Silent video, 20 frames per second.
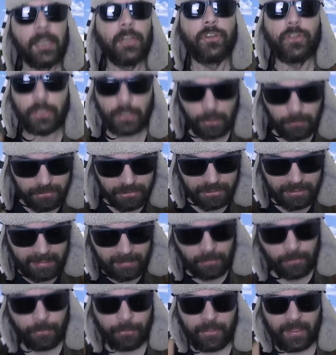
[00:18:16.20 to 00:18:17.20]
Do you
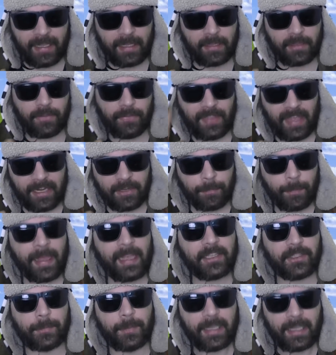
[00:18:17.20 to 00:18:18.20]
still think that
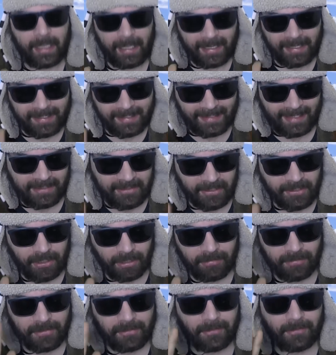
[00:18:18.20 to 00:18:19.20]
makes me a
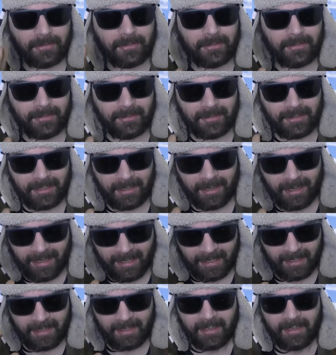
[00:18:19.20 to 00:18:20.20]
categorical
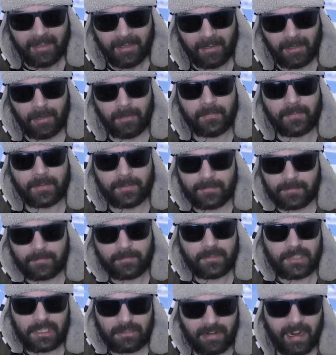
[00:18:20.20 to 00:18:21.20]
denier of
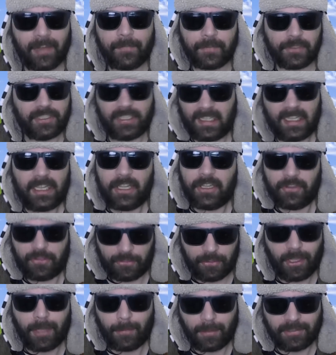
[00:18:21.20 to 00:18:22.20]
gravity,
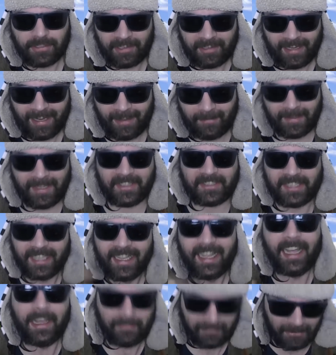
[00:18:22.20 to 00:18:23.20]
thermodynamics,
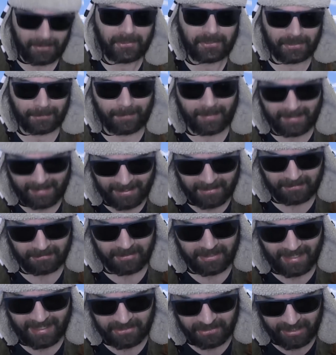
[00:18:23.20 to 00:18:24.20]
evolution by natural
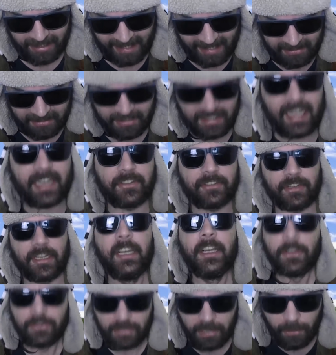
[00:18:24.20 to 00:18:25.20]
selection, etc.?
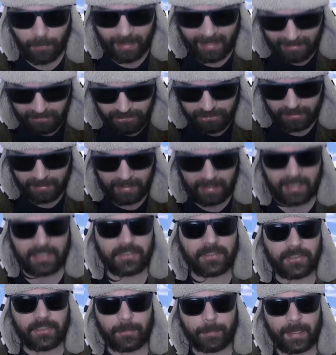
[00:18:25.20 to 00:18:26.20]
Do you actually
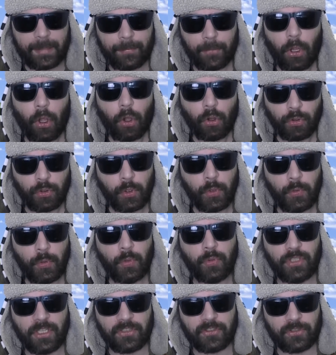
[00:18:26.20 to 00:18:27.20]
listen to people, or do
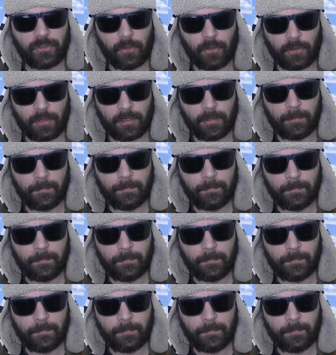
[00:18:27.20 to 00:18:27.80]
you just talk?